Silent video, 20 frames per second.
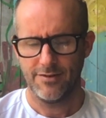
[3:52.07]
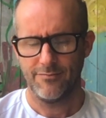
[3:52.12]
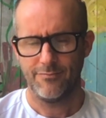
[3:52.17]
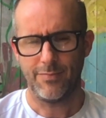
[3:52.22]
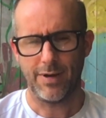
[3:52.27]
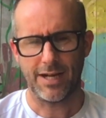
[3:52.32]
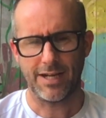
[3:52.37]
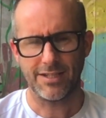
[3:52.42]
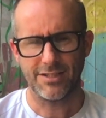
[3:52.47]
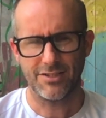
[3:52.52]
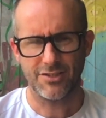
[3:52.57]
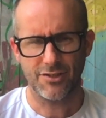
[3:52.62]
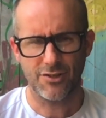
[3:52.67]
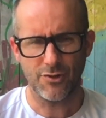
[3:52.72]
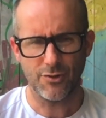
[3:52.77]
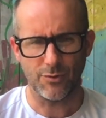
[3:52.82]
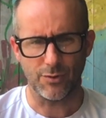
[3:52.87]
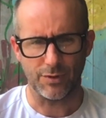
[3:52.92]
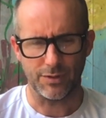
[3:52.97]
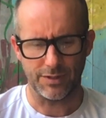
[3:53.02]
Back at
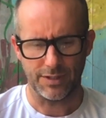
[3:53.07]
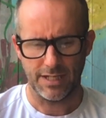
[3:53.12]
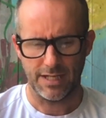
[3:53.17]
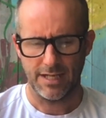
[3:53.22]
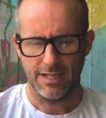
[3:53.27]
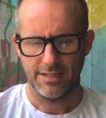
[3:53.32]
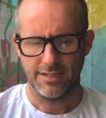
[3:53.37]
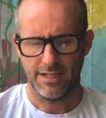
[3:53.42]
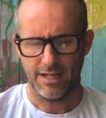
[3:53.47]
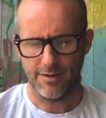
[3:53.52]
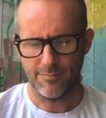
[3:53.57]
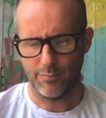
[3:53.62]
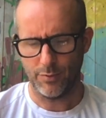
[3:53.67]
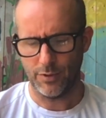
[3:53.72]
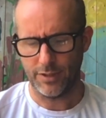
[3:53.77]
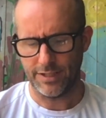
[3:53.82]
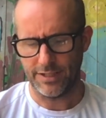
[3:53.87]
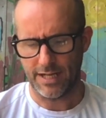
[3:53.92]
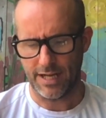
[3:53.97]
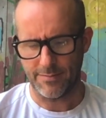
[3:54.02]
school, a
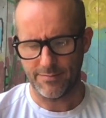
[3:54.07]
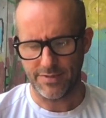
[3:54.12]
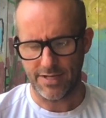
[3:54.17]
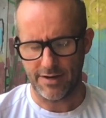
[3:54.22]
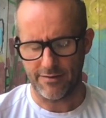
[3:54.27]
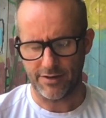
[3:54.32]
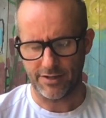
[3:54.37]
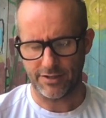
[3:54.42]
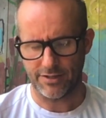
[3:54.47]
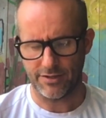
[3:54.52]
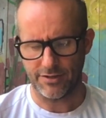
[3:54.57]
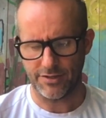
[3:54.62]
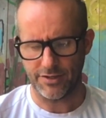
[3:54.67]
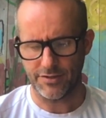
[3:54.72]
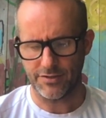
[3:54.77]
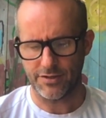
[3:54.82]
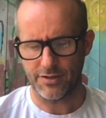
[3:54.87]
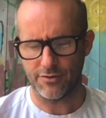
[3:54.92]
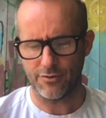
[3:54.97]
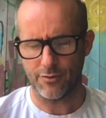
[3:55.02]
bully named Derek Dunn
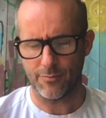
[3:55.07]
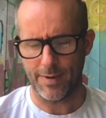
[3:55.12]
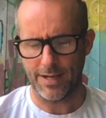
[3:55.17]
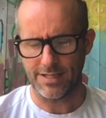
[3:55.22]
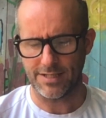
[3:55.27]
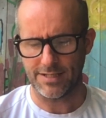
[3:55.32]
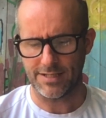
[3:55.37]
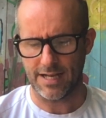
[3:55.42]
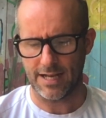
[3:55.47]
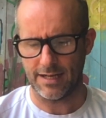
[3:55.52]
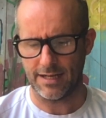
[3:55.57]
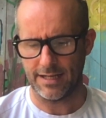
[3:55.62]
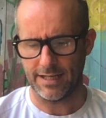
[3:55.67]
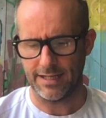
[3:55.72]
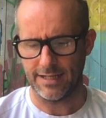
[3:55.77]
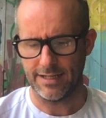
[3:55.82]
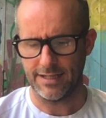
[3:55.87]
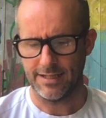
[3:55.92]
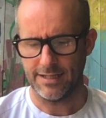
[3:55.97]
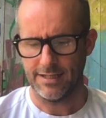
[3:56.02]
used to torment Stanley.
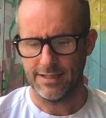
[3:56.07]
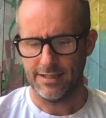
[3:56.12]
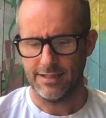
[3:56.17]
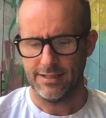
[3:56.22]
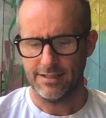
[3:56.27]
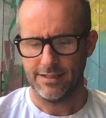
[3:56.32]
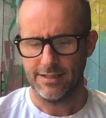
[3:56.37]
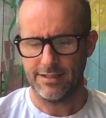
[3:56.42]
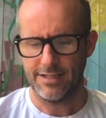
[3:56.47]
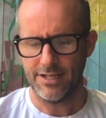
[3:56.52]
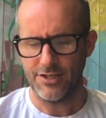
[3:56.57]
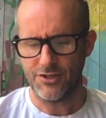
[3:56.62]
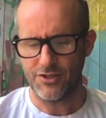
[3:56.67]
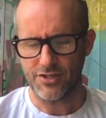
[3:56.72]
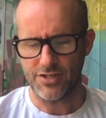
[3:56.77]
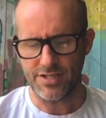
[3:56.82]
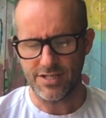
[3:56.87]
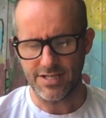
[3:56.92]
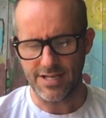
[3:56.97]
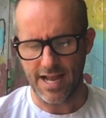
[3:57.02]
The
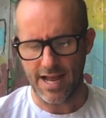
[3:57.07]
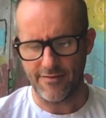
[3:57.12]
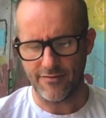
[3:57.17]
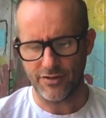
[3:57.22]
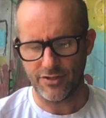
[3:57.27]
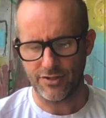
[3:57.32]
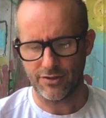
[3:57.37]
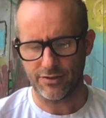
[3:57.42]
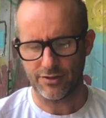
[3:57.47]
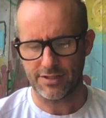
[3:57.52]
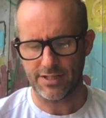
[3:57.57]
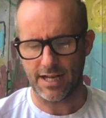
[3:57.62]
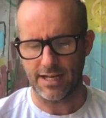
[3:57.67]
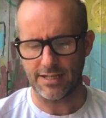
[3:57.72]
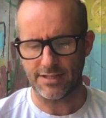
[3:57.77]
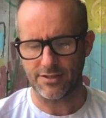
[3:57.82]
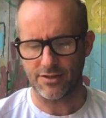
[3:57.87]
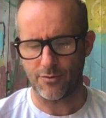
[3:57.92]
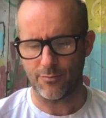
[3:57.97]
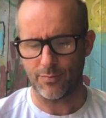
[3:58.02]
teachers never took
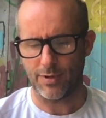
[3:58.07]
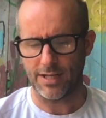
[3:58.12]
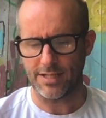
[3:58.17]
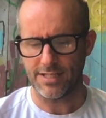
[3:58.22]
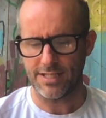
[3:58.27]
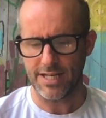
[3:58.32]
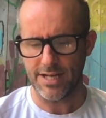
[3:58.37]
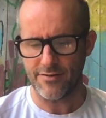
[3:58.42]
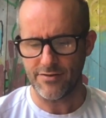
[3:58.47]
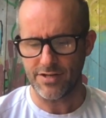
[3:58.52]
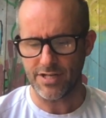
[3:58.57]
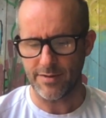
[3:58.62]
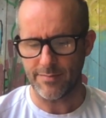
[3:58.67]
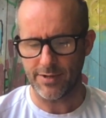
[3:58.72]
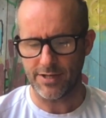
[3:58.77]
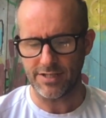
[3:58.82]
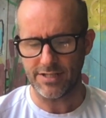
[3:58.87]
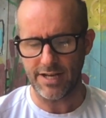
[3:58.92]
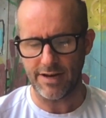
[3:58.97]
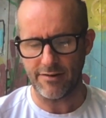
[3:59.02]
Stanley's complaints seriously
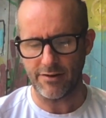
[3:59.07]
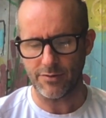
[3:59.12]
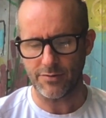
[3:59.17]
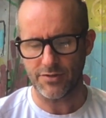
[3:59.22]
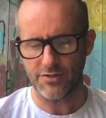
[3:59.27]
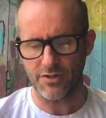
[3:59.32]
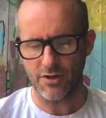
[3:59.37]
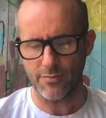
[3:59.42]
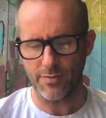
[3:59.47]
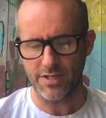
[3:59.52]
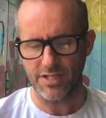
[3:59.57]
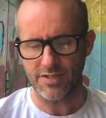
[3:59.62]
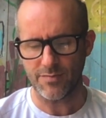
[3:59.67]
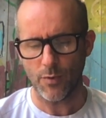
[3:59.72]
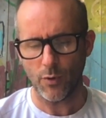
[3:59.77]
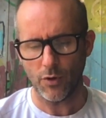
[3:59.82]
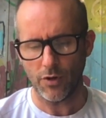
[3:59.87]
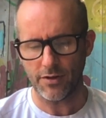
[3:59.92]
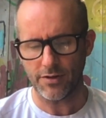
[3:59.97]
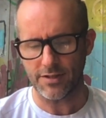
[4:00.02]
because Derek was so much
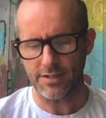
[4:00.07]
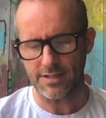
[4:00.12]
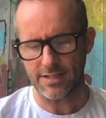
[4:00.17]
smaller than